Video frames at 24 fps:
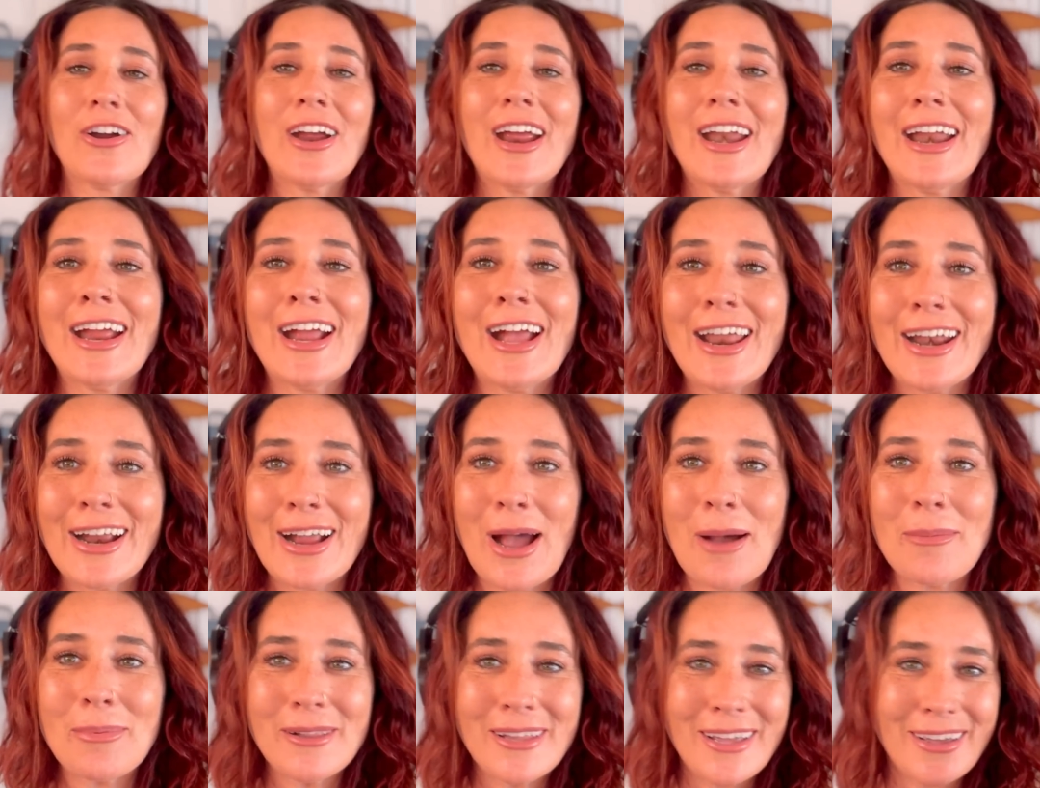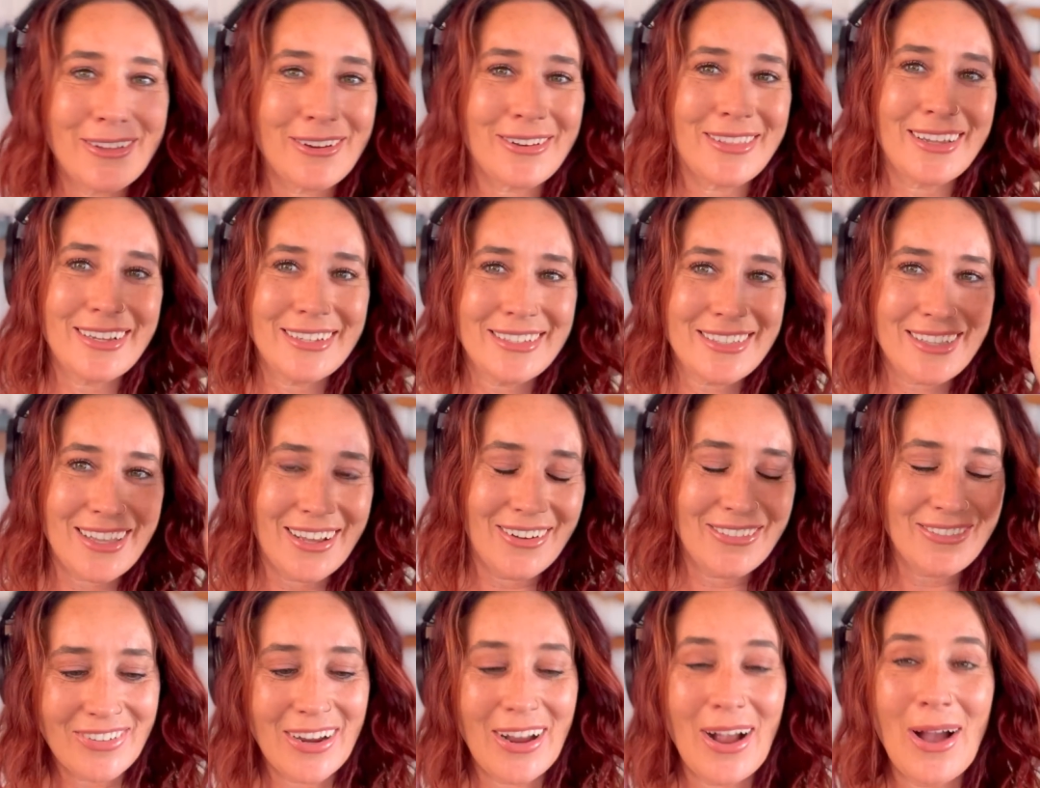right, I got a couple other things though.
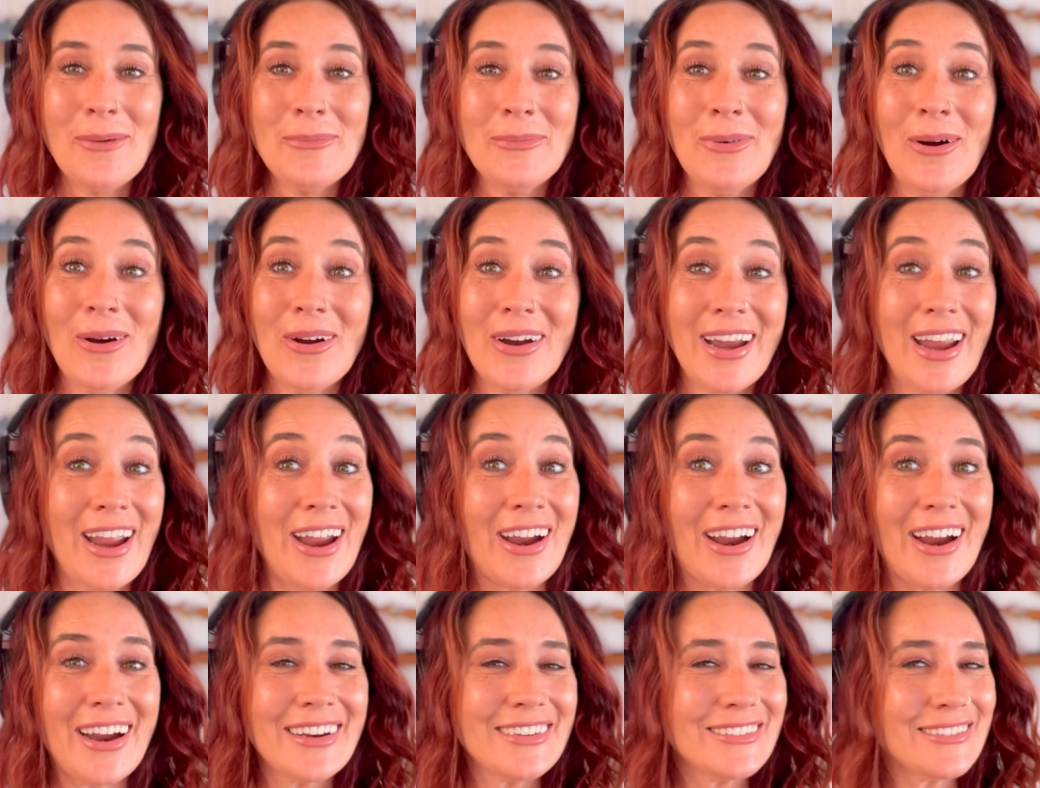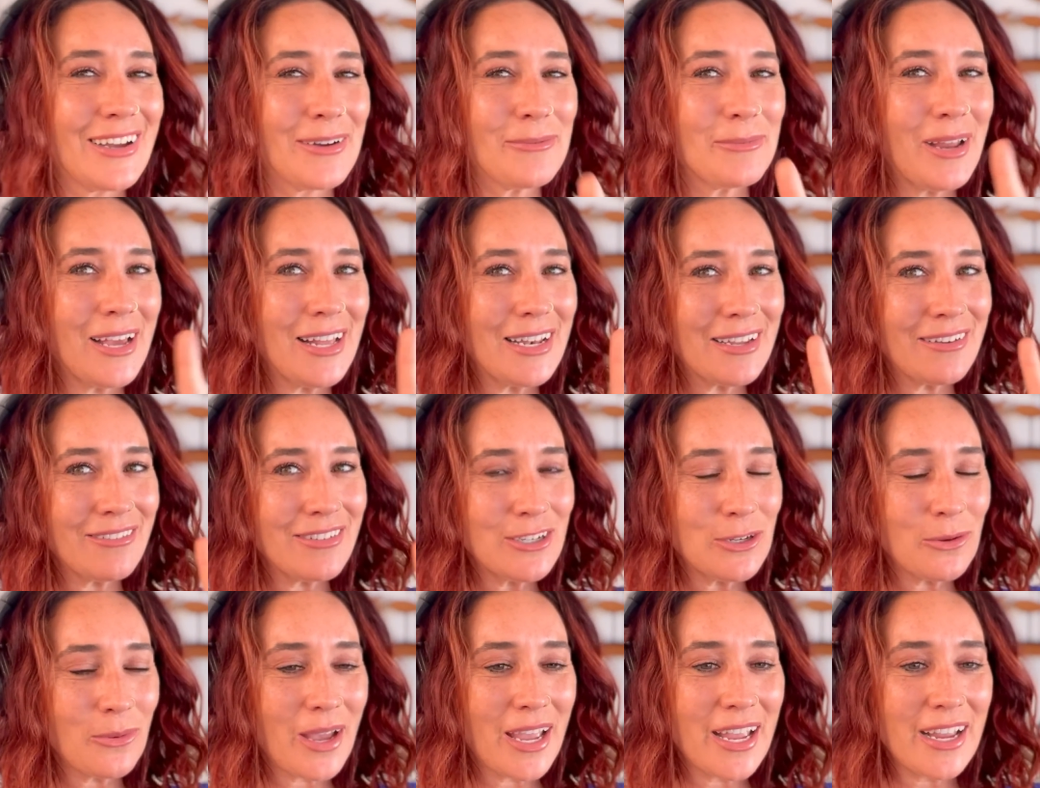We got more here. I'm not
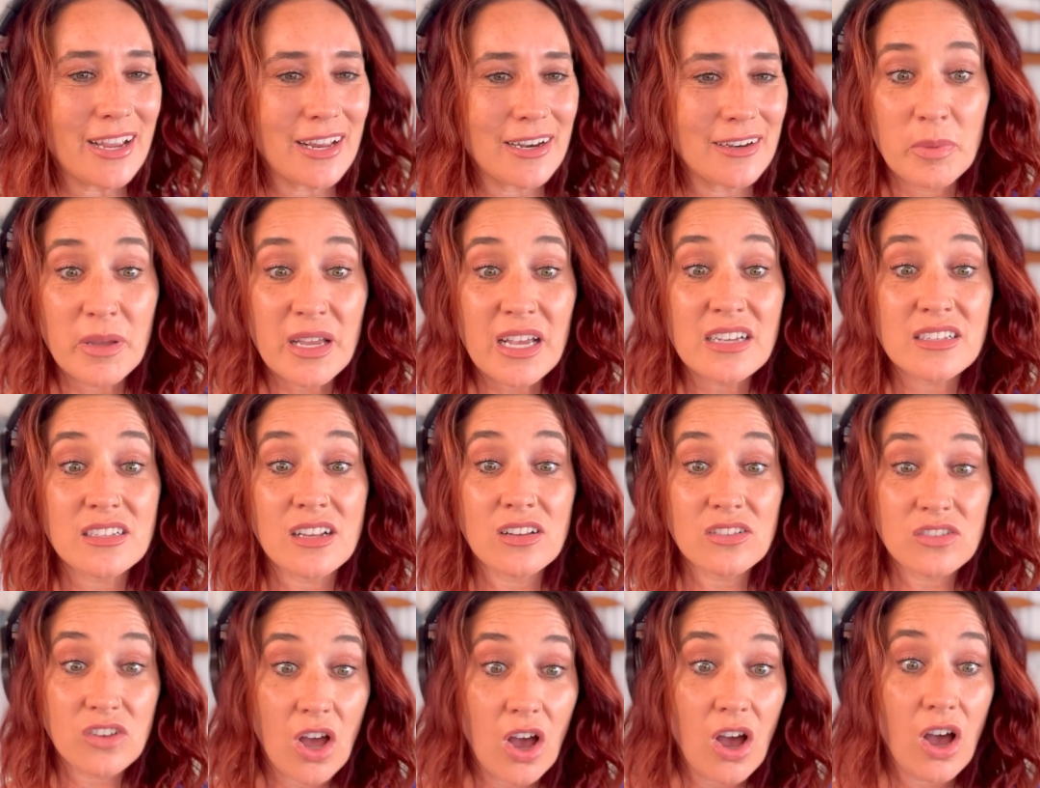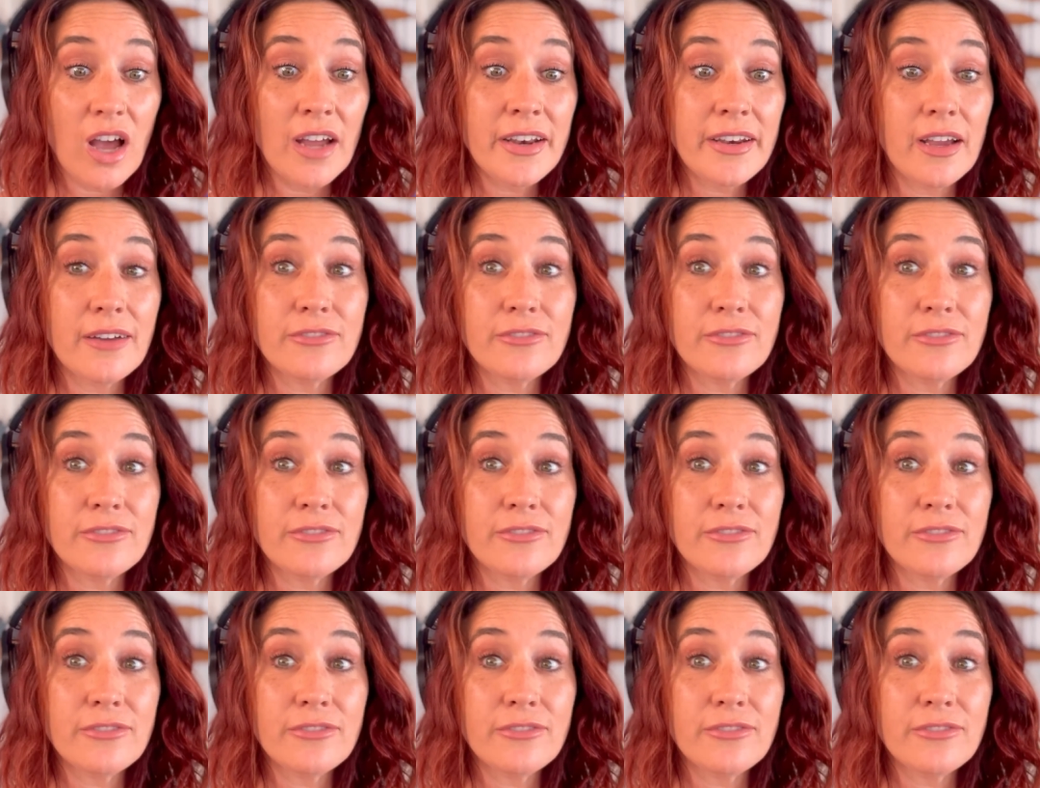leaving you hanging because a lot